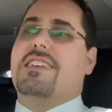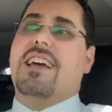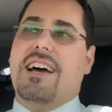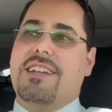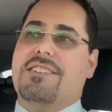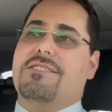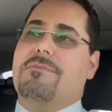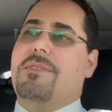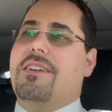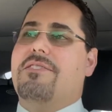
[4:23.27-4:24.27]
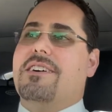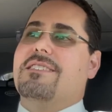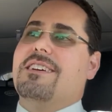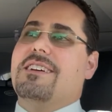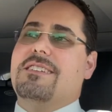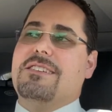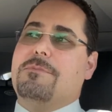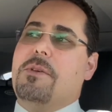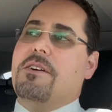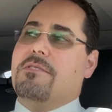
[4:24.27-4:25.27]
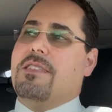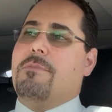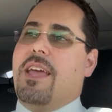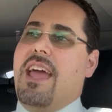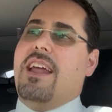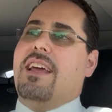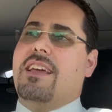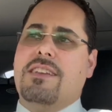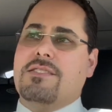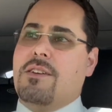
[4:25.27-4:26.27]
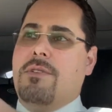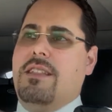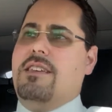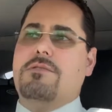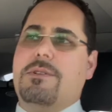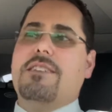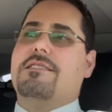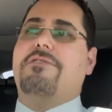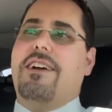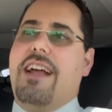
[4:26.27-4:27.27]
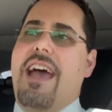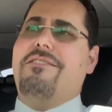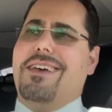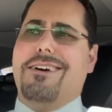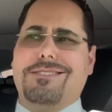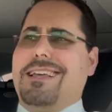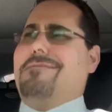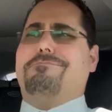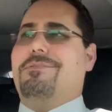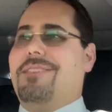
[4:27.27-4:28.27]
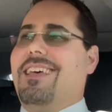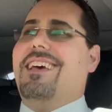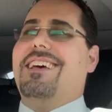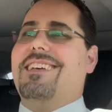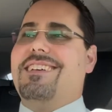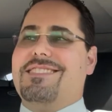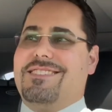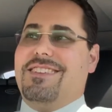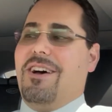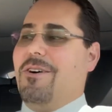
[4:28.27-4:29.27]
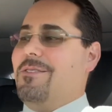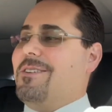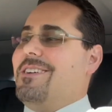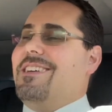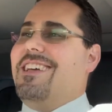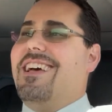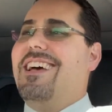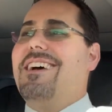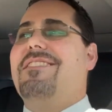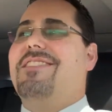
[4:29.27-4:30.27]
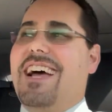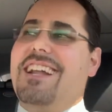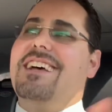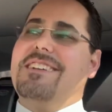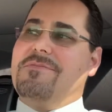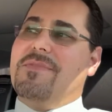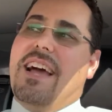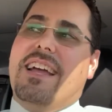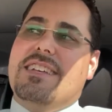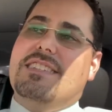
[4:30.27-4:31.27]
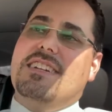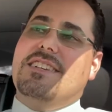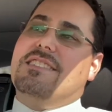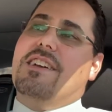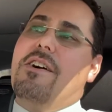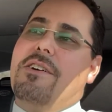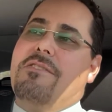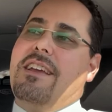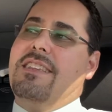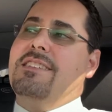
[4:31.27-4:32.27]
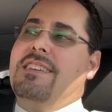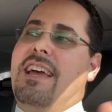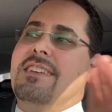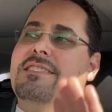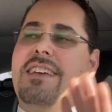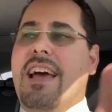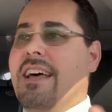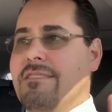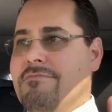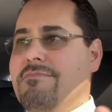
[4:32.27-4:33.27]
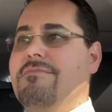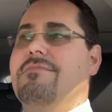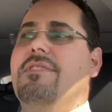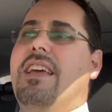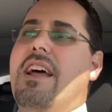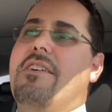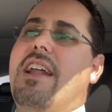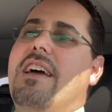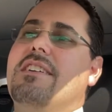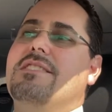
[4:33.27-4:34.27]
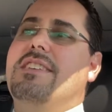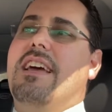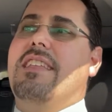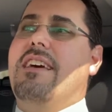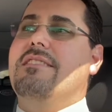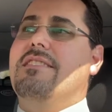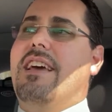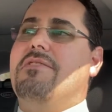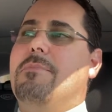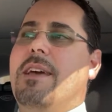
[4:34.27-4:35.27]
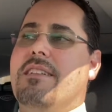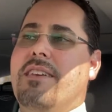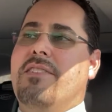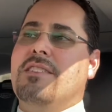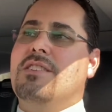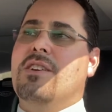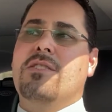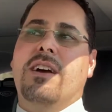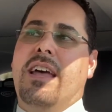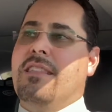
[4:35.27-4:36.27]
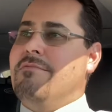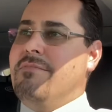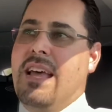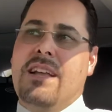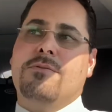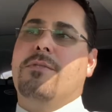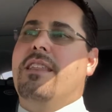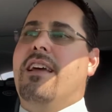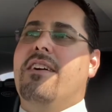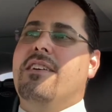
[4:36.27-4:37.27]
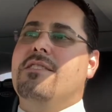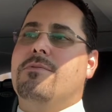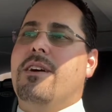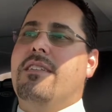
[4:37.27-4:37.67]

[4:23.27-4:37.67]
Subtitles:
got into a bit of a dispute with the mechanic, and he's like, well, these wheels are very heavy. I was like, so, but I guess that's just the going rate these days. And, you know, and I understand they have to make a living too, and that's one of the areas where